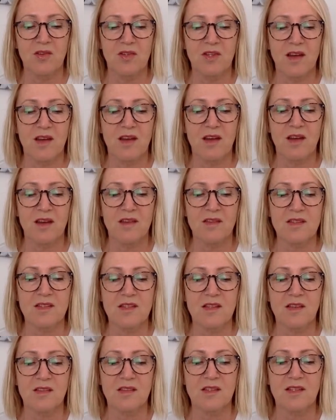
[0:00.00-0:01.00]
Diane
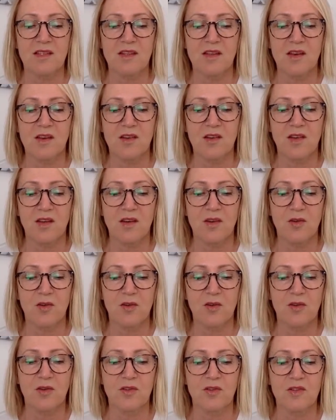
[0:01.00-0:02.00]
Santiago,
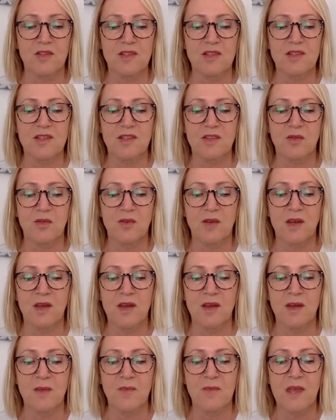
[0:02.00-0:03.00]
good to see your
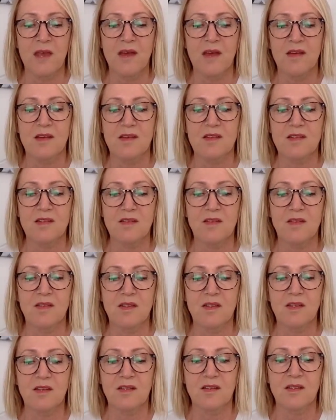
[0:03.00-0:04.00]
name.
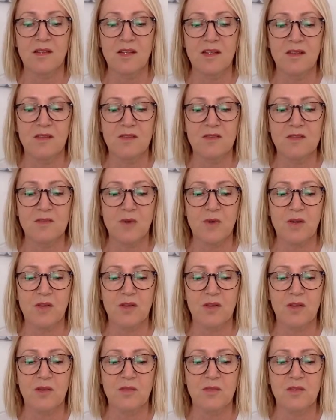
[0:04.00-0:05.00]
Cynthia Neves,
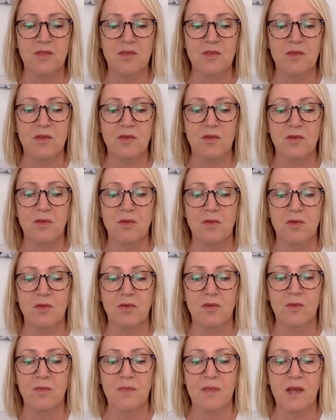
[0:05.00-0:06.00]
welcome to
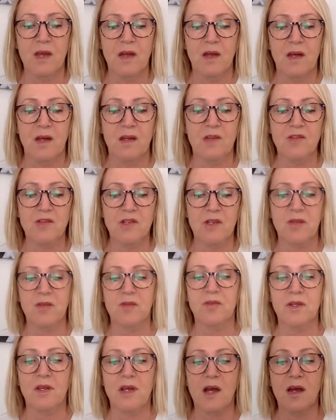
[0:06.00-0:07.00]
you. And
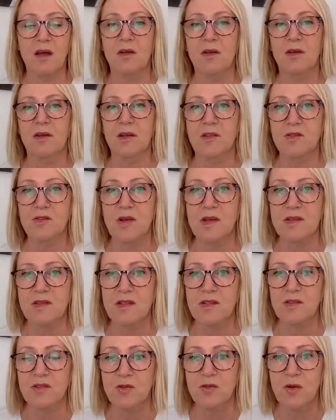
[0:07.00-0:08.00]
Jennifer Gallard, I trust
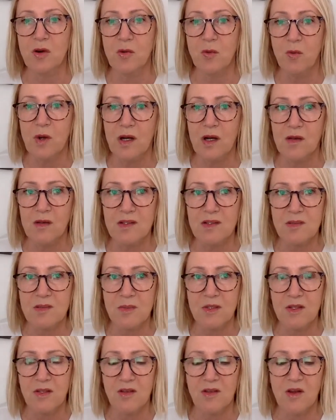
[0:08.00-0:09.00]
that you are well. It's
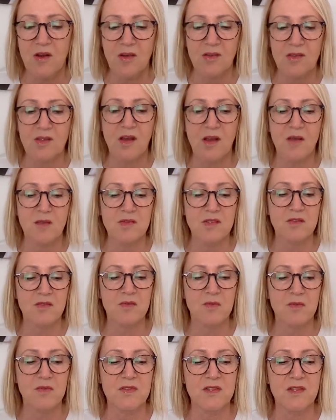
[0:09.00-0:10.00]
been a long time
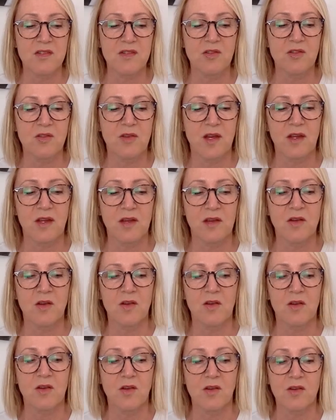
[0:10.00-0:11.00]
since we've seen you, and I know
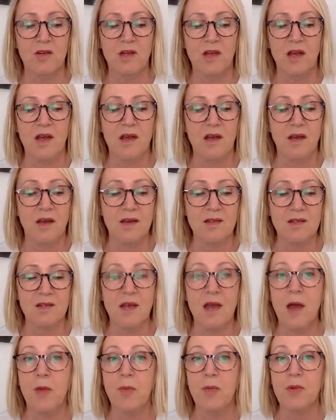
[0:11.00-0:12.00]
a lot has
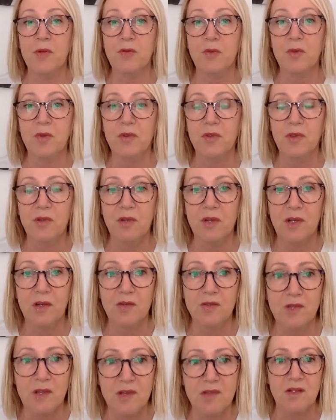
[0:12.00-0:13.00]
happened with you, and I
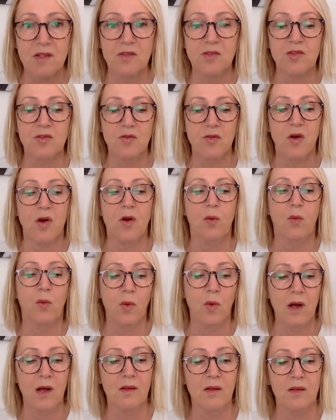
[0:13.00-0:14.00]
trust that you are
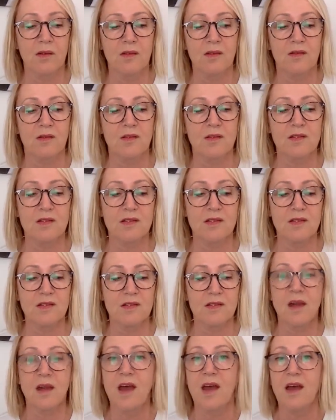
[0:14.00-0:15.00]
well in the
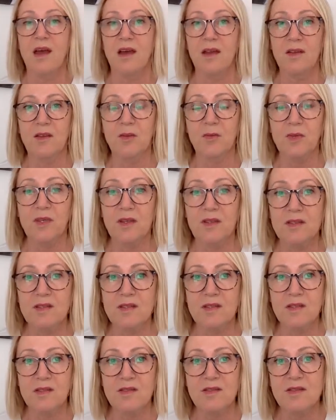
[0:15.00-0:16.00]
season and that we're going to
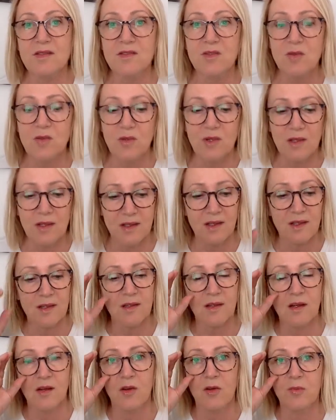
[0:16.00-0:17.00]
see you soon again.
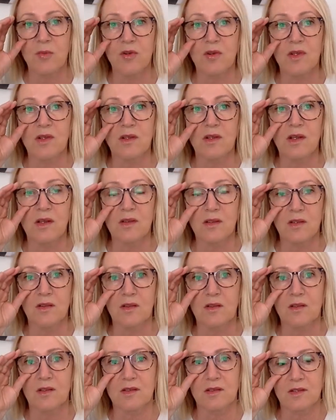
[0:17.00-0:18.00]
I hope you can get there
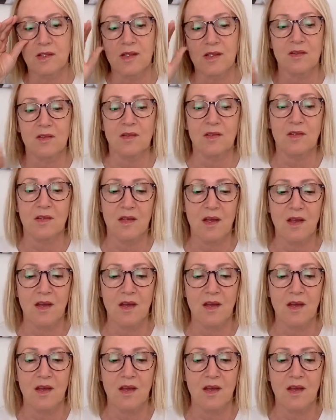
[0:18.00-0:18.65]
on the 10th.